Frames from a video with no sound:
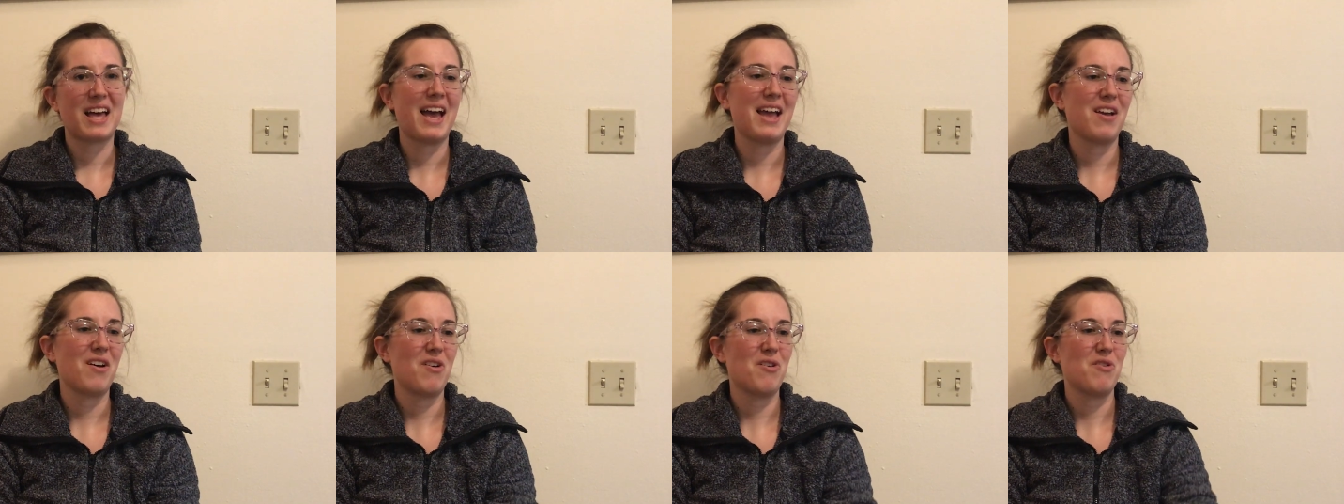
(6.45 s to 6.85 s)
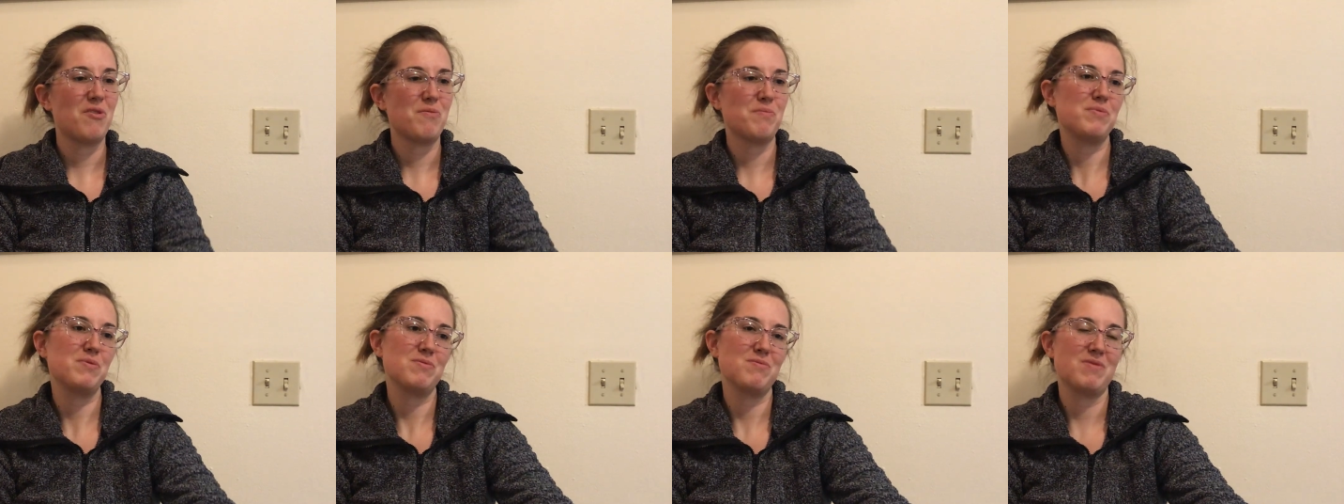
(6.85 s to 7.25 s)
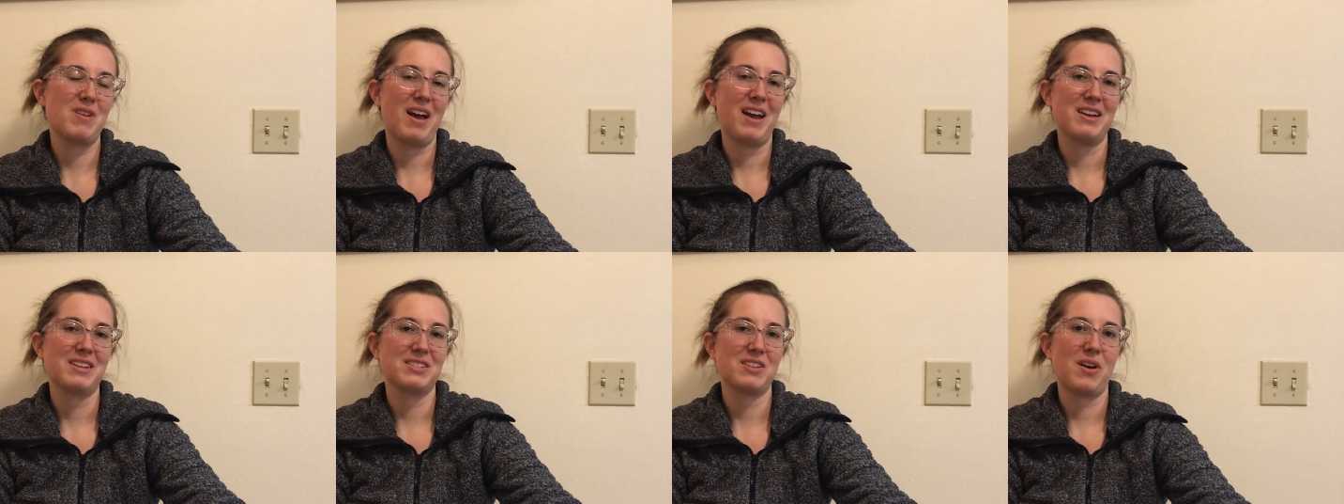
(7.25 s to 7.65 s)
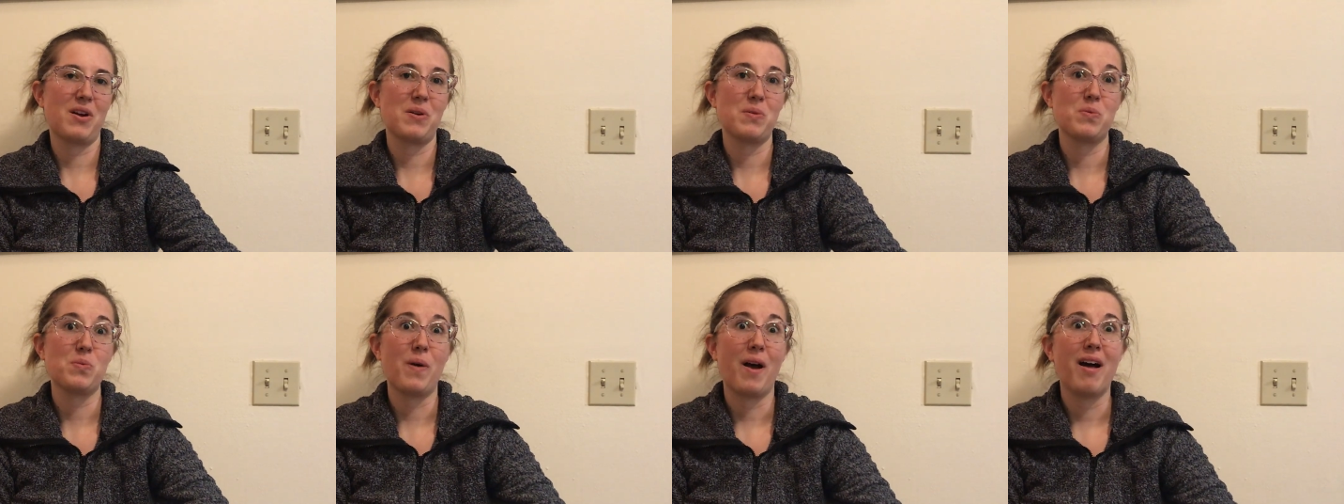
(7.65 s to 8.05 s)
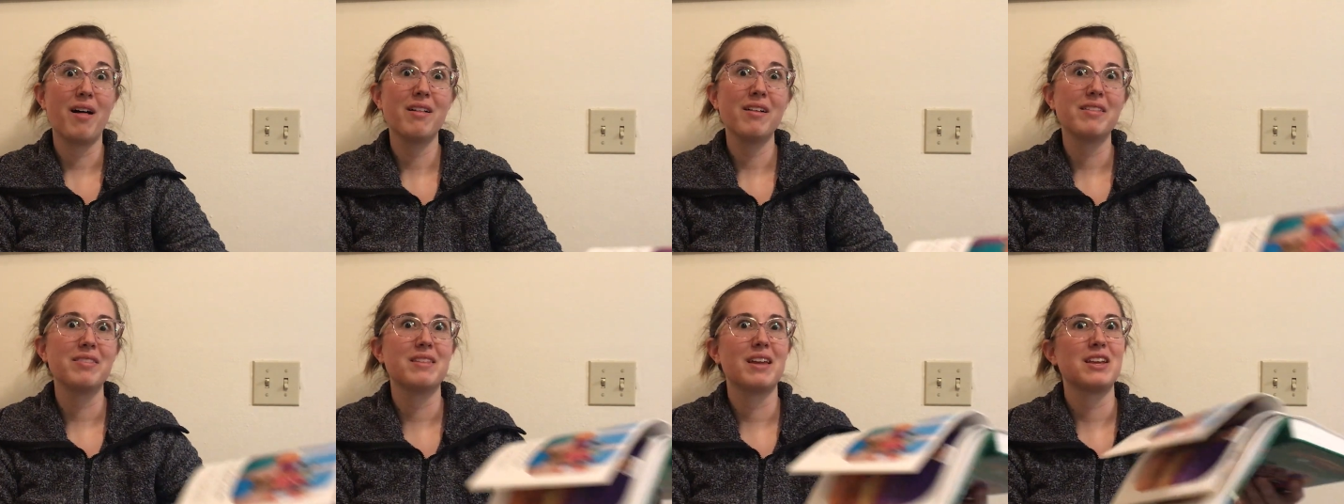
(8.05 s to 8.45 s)
I hope you guys are
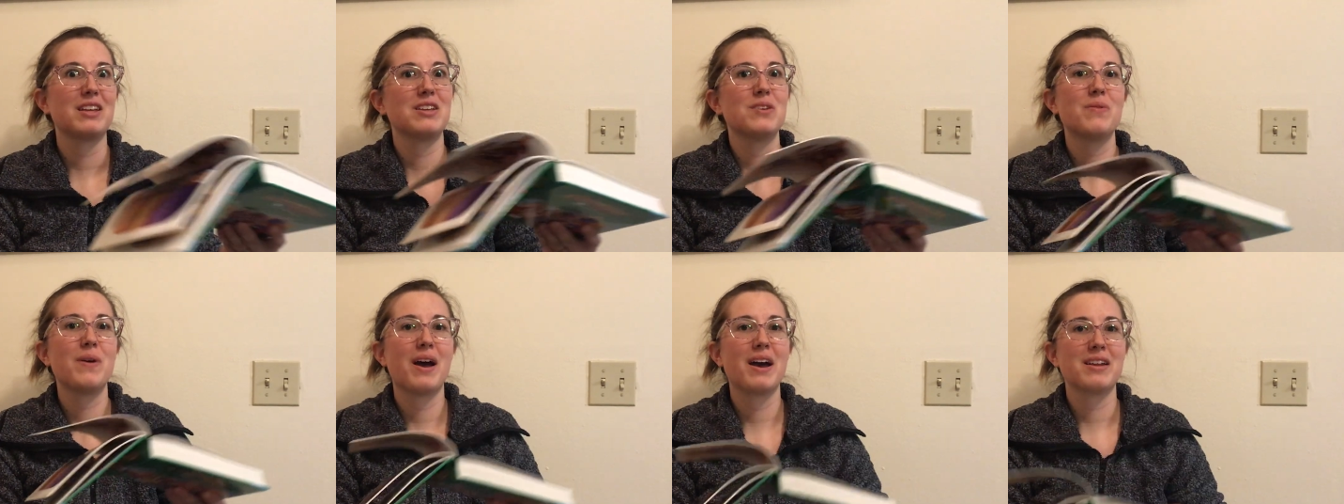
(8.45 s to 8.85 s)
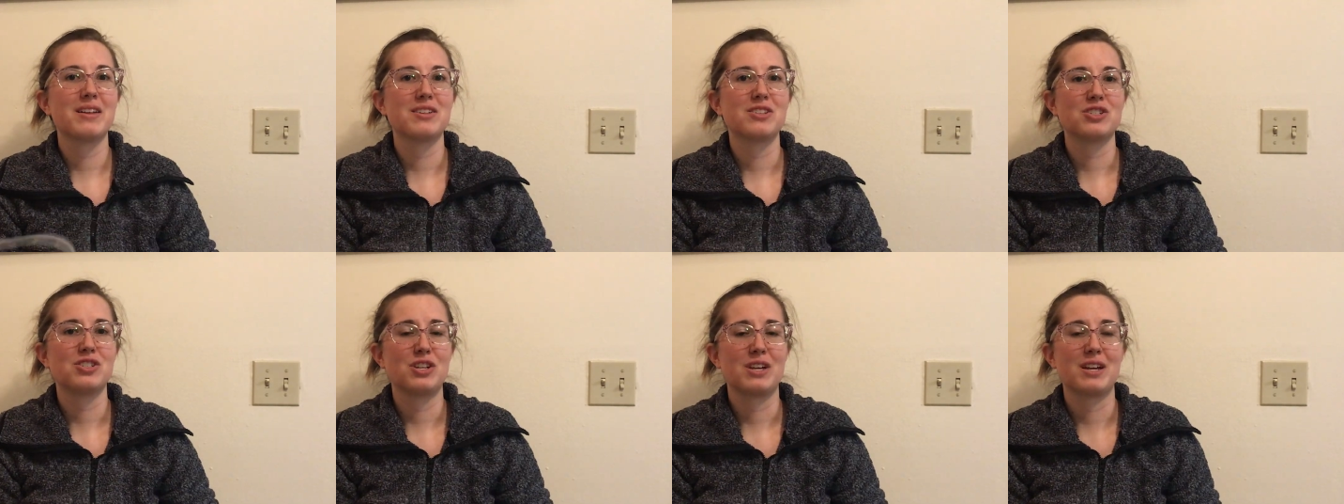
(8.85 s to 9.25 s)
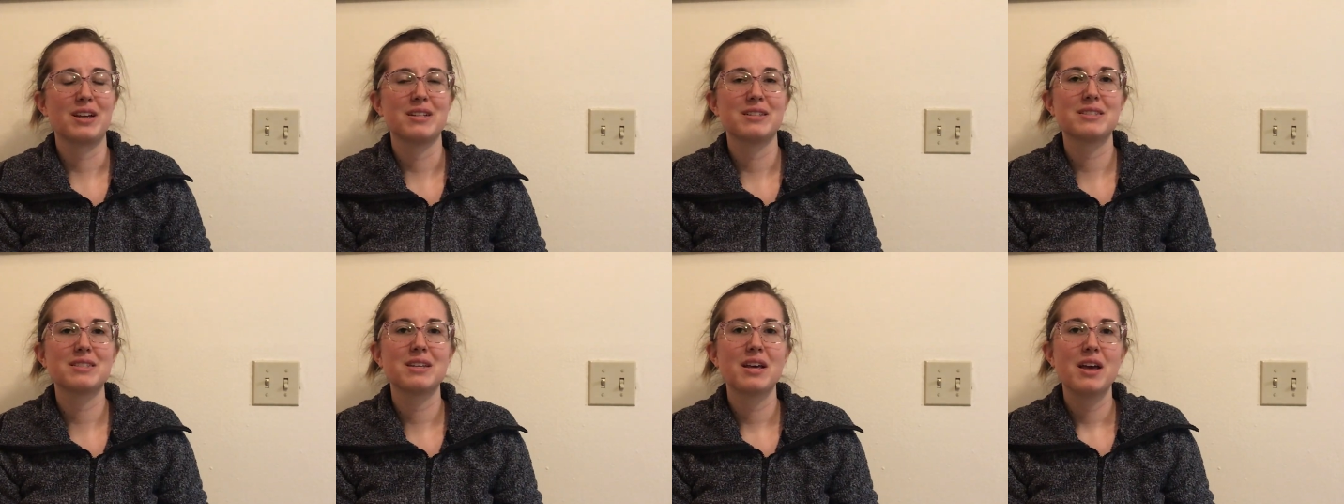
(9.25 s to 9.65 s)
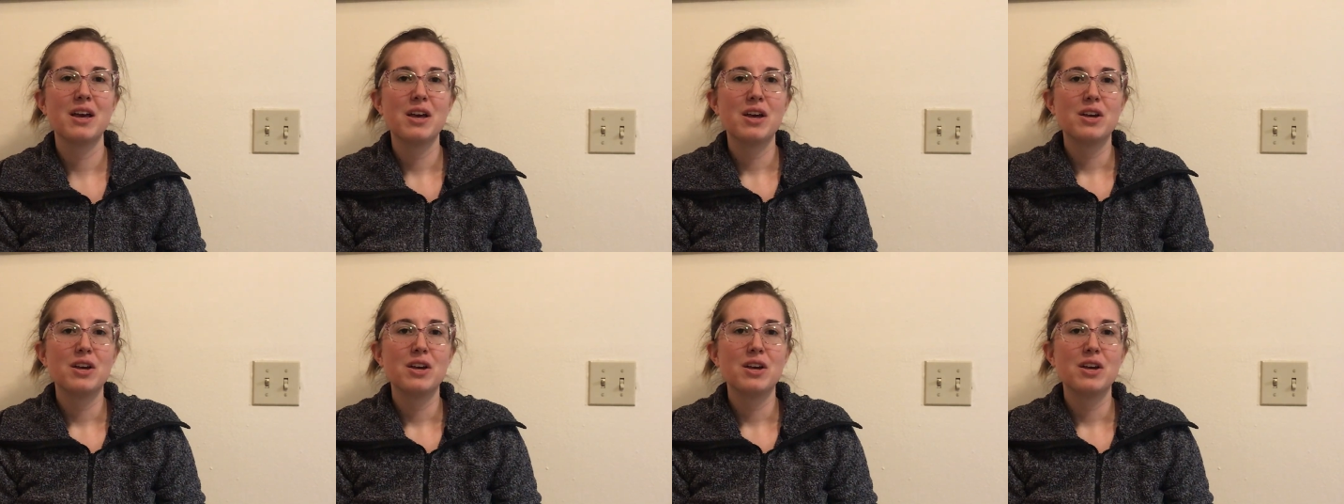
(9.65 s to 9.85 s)
well and that you had a chance